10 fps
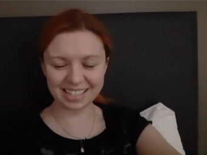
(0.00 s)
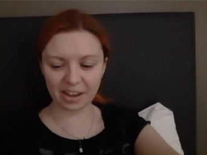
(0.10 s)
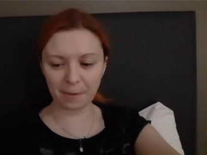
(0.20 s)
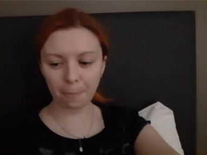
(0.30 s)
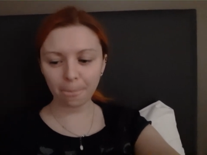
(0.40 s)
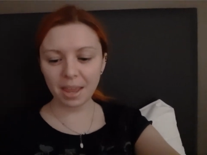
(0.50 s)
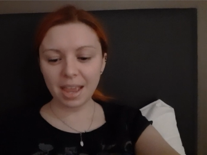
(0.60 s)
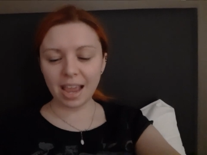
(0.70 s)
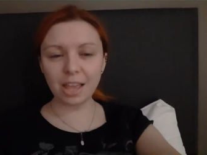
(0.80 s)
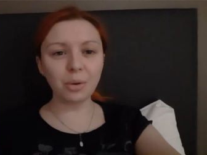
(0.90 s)
So
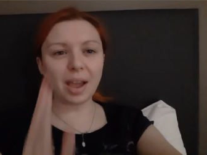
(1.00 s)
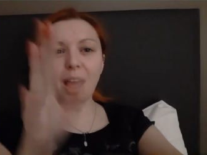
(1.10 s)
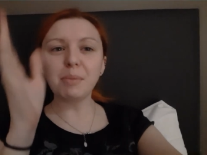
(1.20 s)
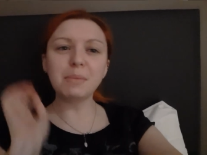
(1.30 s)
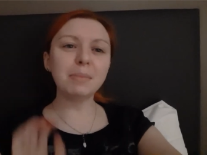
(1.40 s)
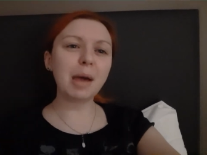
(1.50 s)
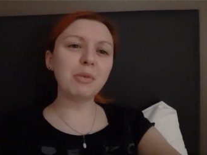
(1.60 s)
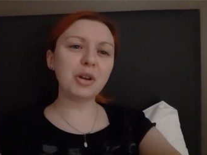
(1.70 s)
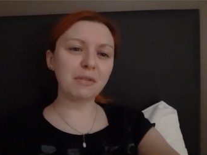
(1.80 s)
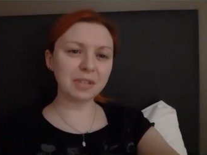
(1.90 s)
either way, I've been
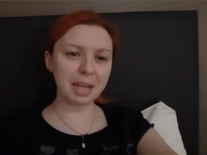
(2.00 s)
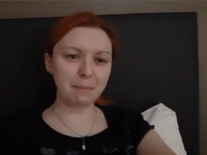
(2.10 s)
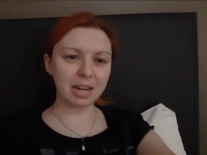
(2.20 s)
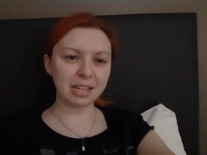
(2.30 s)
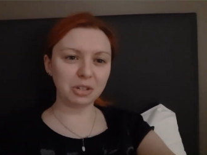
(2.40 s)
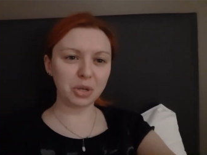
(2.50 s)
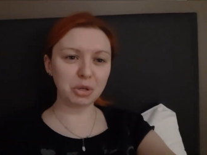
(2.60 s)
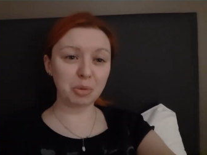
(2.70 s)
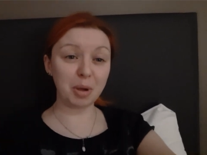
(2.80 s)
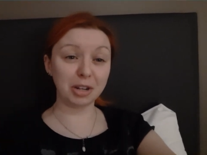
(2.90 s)
blabbering on for 10 minutes, so I
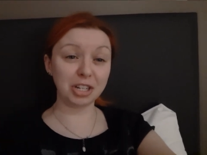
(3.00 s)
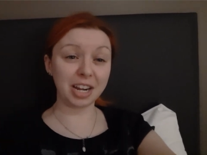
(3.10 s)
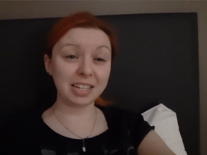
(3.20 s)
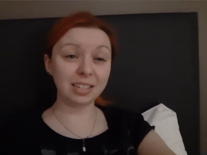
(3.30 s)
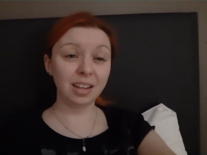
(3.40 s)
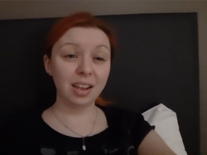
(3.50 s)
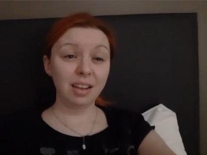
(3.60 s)
do apologise.